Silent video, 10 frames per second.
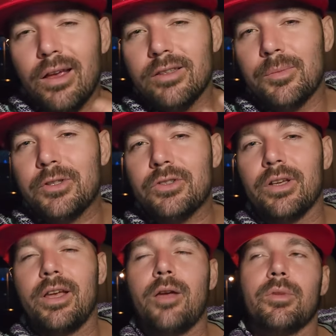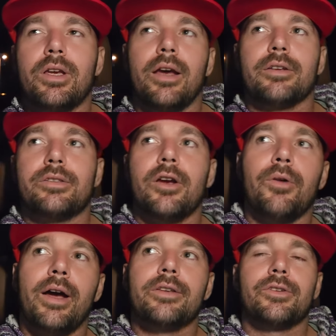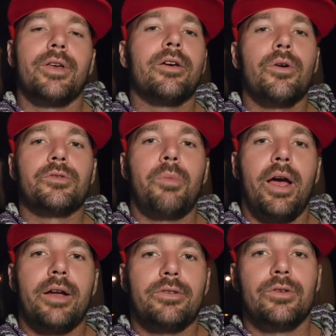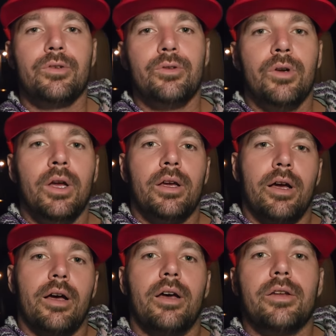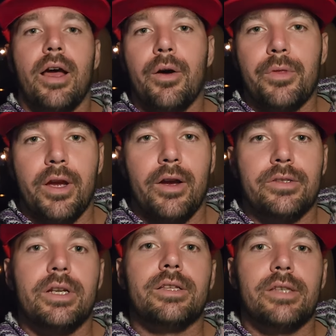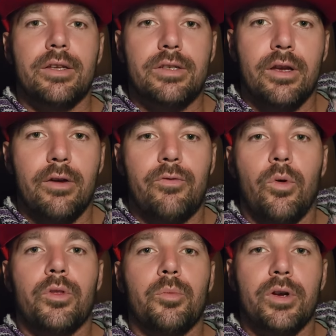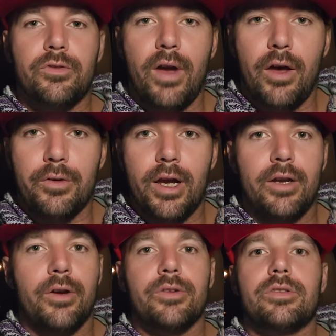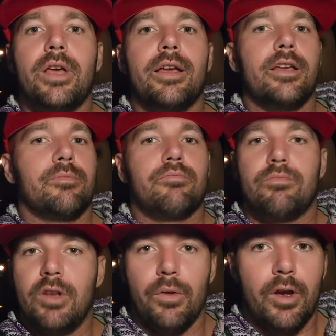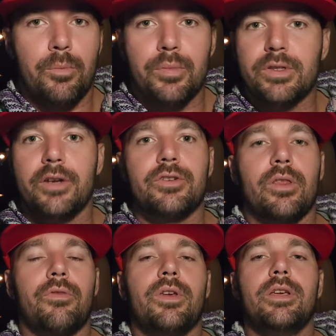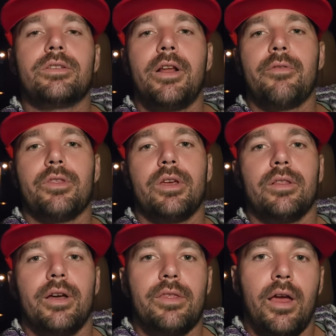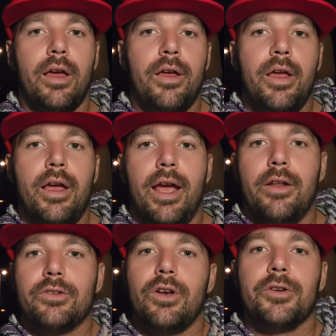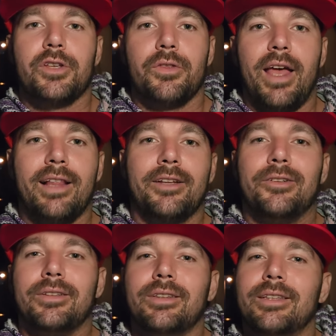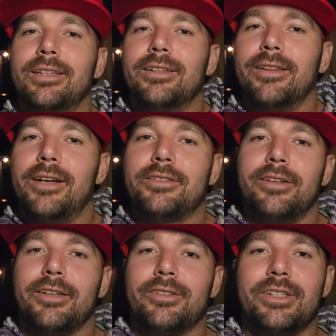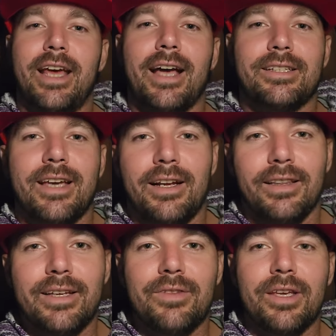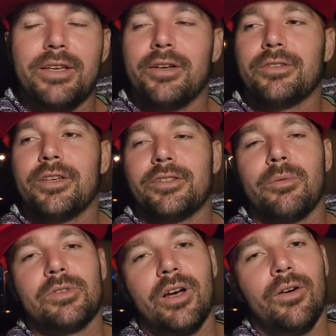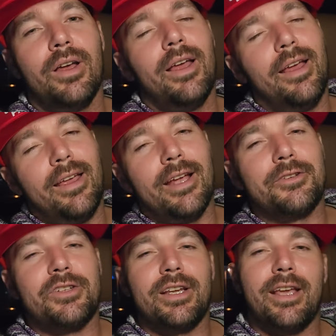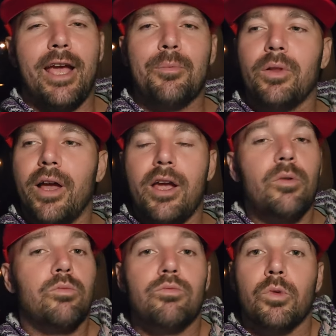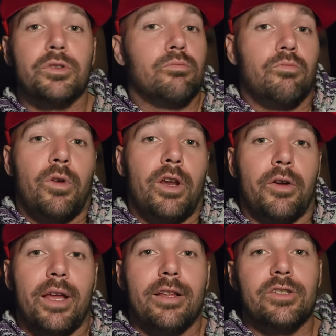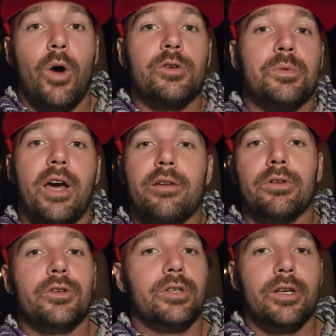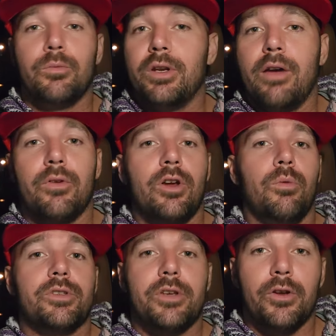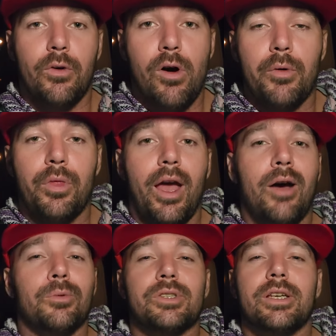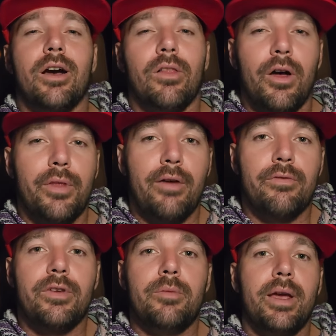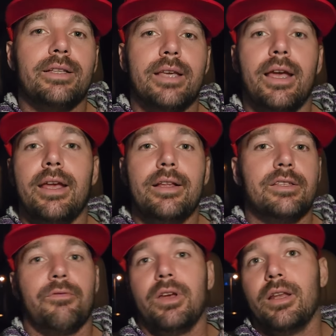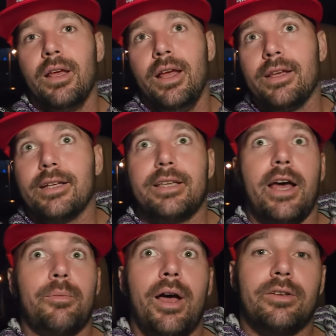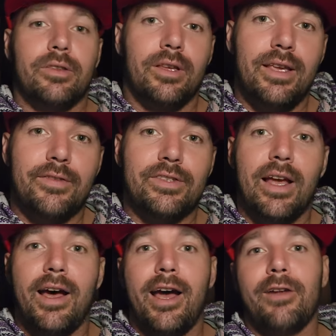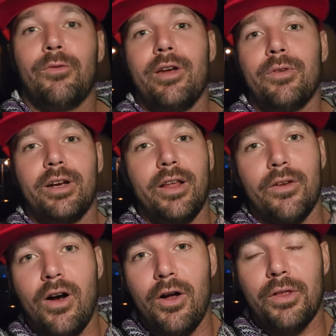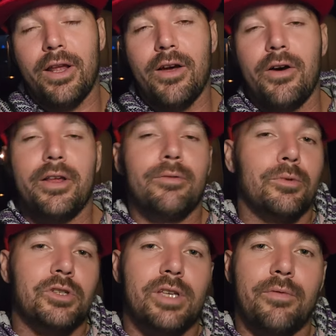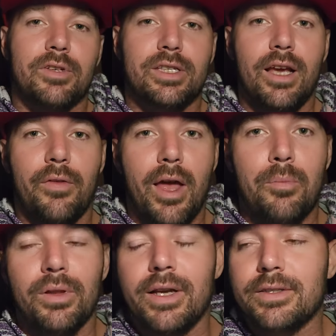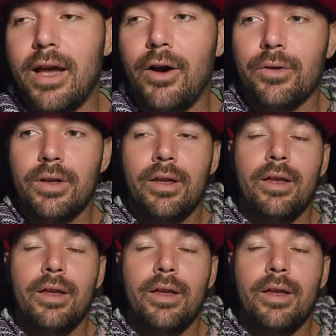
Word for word: Some interesting game mechanics there, right? So that goes back to now there's an incentive for the bridge validators. They get, you know, their percentage of the fees and everything like that. And there's also that little extra tax to kind of leave the ecosystem. So interesting gameplay. We'll, you know, again, it's always been kind of alluded. We never know what's going to go on with that. We'll see how long that fee maintains. If it gets added back to the ETH side, if we ever get another holiday on it, we'll just have to see how that plays out.